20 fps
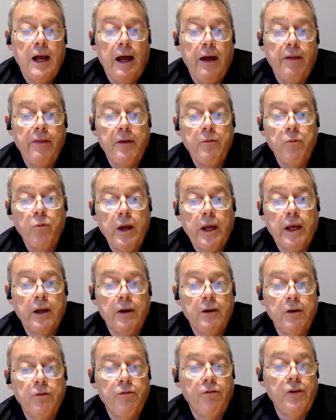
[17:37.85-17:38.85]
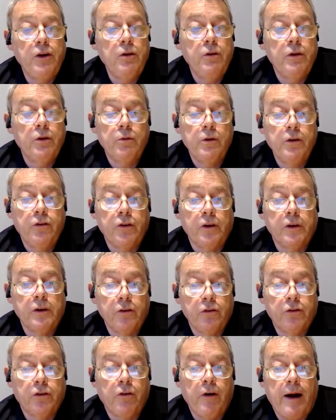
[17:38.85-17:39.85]
and then we can view the
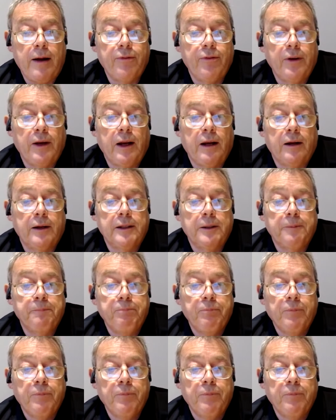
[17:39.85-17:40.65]
results graphically.